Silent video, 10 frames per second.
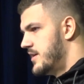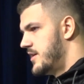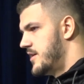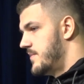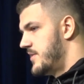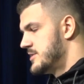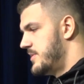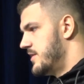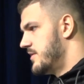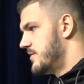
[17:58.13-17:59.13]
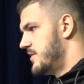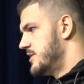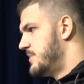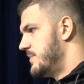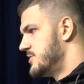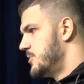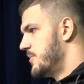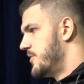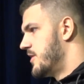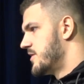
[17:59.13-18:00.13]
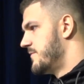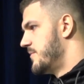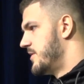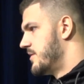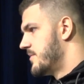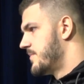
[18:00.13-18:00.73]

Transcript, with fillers: um, it's been it's been super productive for me.